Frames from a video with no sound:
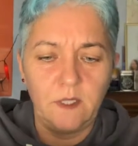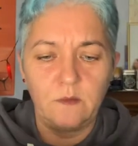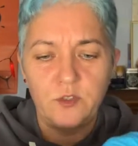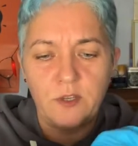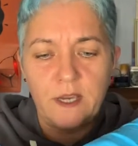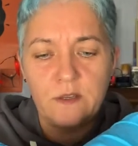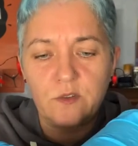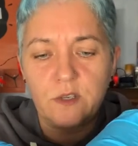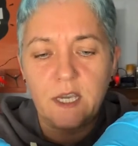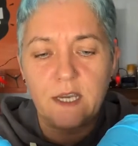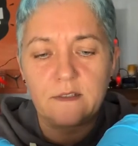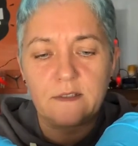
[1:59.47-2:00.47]
trying to
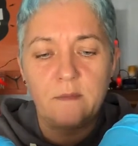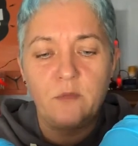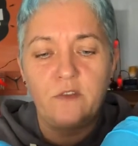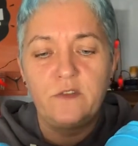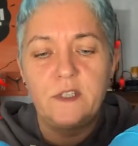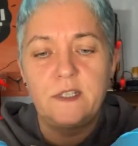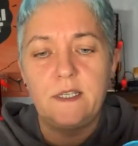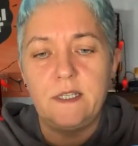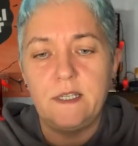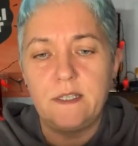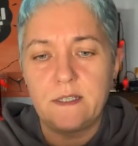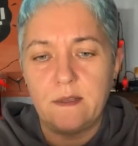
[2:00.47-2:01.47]
cut some of the
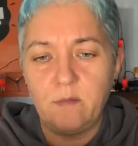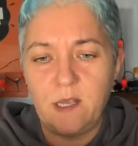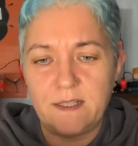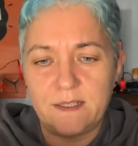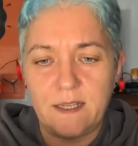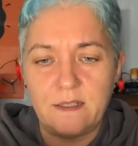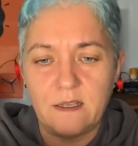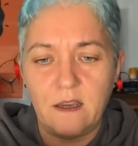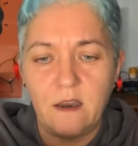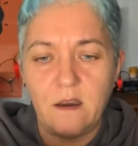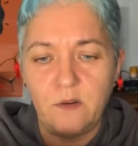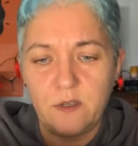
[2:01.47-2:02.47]
seeds and placenta
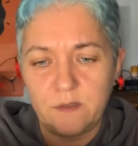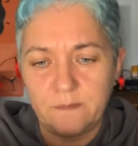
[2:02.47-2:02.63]
out